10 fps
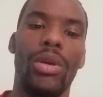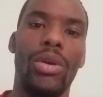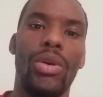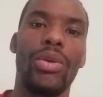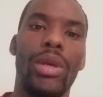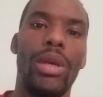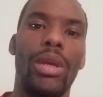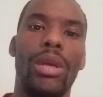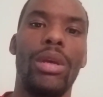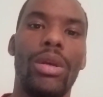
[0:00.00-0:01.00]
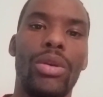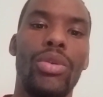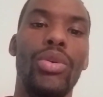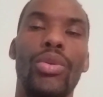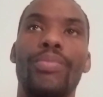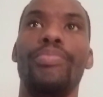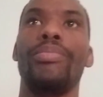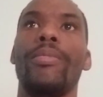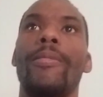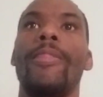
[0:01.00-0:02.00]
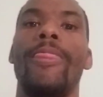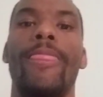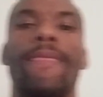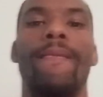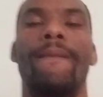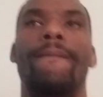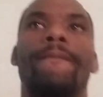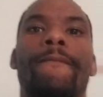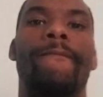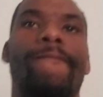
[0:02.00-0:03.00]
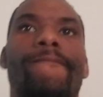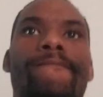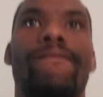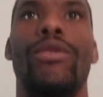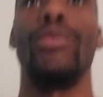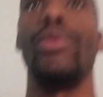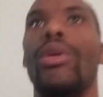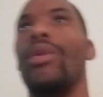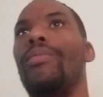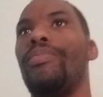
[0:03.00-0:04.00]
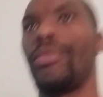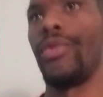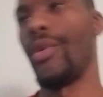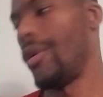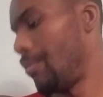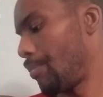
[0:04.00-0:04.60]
Okay, cool. Here we go, right?